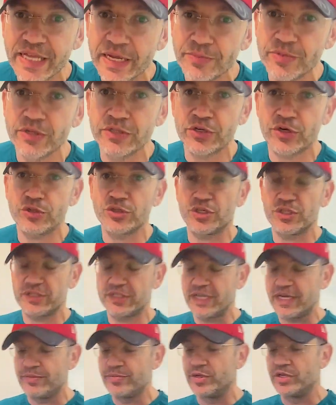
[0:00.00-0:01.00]
labels are
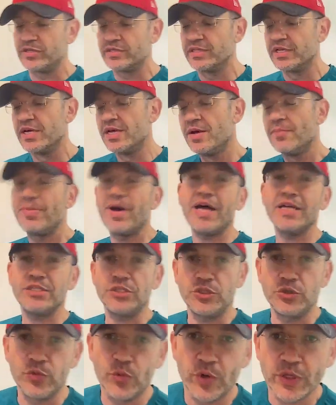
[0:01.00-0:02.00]
just labels,
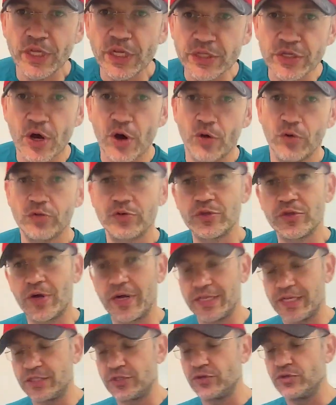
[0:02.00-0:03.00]
but you wanna know, so
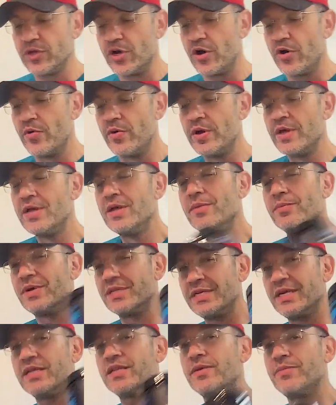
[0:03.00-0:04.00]
I'll let you know.
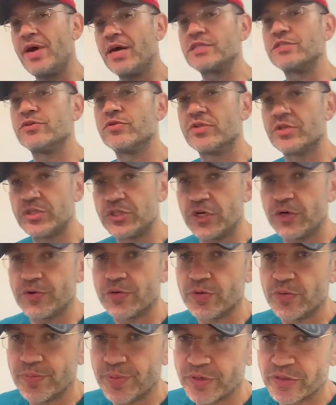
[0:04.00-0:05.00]
But then I'm actually gonna share
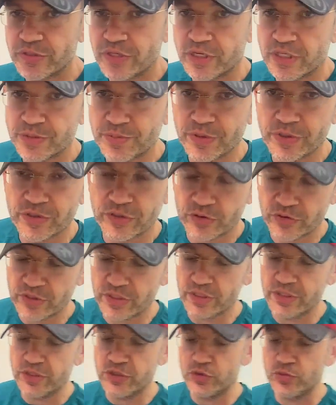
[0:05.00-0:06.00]
with you my personal experience
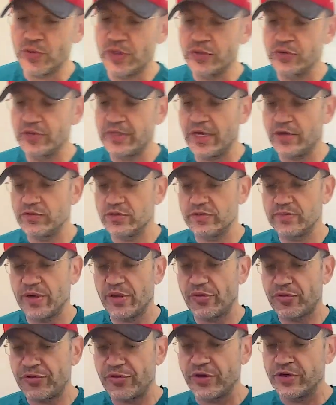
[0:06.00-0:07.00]
using this one. Today was
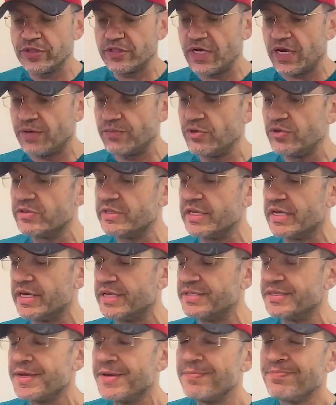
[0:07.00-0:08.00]
my third time using
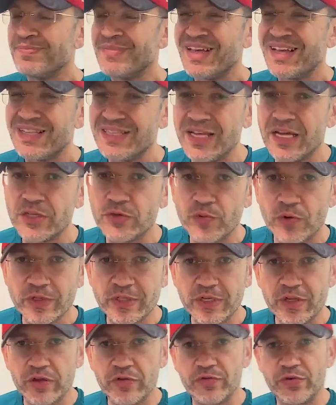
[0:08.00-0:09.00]
it. And then
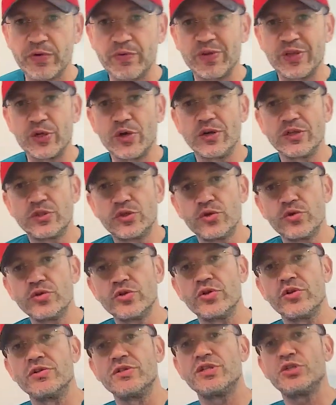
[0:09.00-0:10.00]
towards the end of the video, as
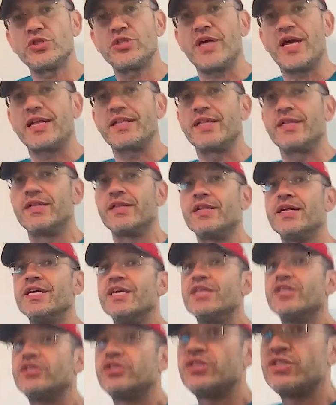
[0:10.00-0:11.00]
usual on this channel,
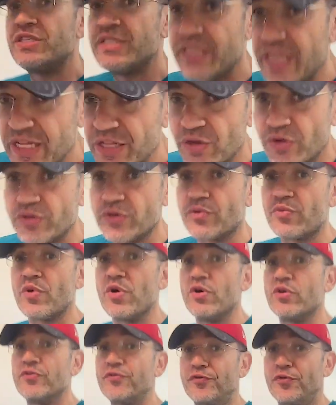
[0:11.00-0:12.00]
still on the
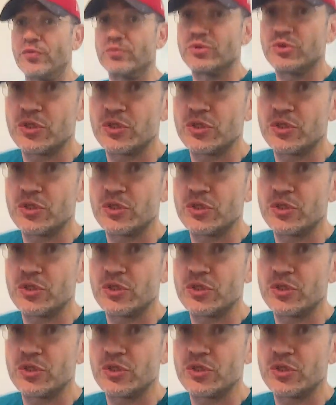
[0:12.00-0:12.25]
road from